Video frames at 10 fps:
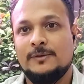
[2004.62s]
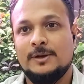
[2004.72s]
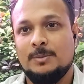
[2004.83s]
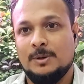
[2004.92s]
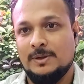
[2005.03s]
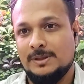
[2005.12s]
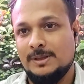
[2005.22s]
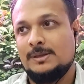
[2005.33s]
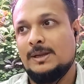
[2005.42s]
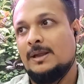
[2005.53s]
difference between
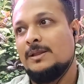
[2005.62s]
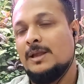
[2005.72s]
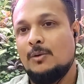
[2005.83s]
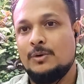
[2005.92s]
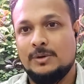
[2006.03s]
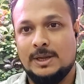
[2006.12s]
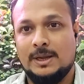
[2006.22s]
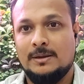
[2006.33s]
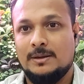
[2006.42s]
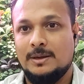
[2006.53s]
this tank and the outdoor
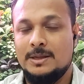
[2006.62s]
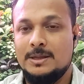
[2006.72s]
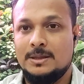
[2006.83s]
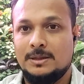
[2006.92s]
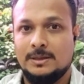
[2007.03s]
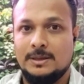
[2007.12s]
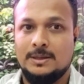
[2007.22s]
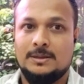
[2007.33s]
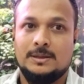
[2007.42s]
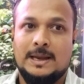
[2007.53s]
tank is
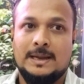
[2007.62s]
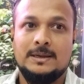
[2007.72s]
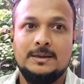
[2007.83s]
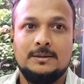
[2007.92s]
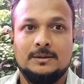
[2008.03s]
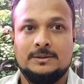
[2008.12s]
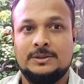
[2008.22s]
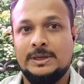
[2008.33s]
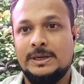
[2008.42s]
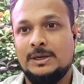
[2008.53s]
at least a
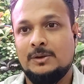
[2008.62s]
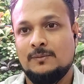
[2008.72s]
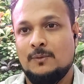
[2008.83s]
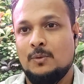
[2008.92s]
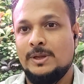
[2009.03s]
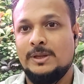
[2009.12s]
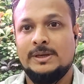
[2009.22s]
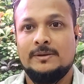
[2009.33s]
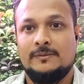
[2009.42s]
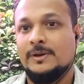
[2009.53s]
3 to 4
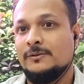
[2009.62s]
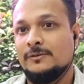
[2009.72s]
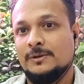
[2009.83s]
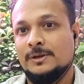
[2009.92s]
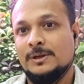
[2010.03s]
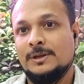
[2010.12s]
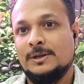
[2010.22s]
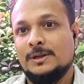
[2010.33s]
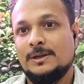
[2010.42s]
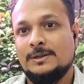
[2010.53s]
degree difference
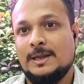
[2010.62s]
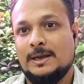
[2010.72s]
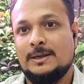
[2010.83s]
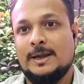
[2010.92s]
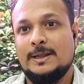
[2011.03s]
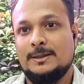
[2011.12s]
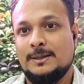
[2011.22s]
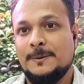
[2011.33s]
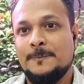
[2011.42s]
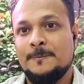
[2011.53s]
that I
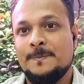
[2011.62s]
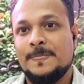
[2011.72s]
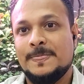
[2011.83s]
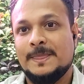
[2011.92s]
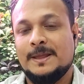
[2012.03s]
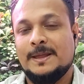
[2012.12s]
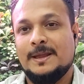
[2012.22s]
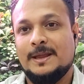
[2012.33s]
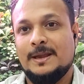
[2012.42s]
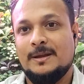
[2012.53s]
see.
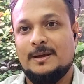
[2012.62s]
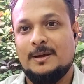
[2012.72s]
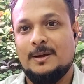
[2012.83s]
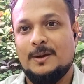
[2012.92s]
And